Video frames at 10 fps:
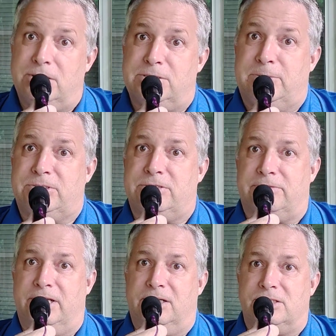It's supposed to
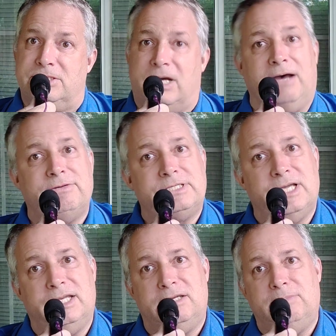rain also. Obviously,
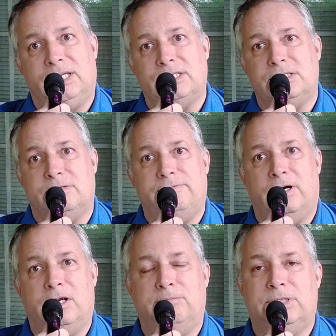I didn't make it to the
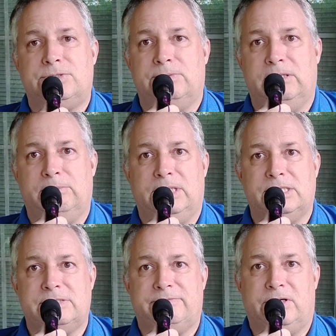farm this week
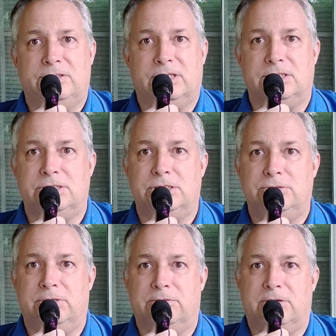because of all the
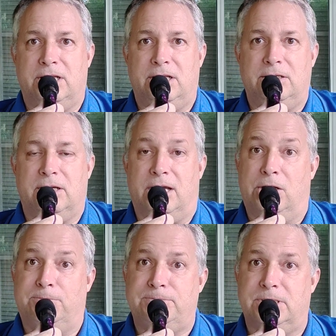continuing rain. I
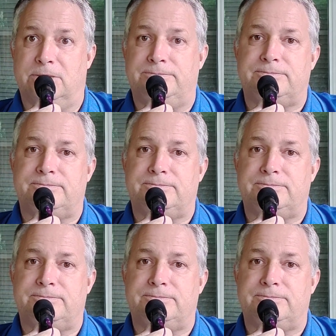hope to.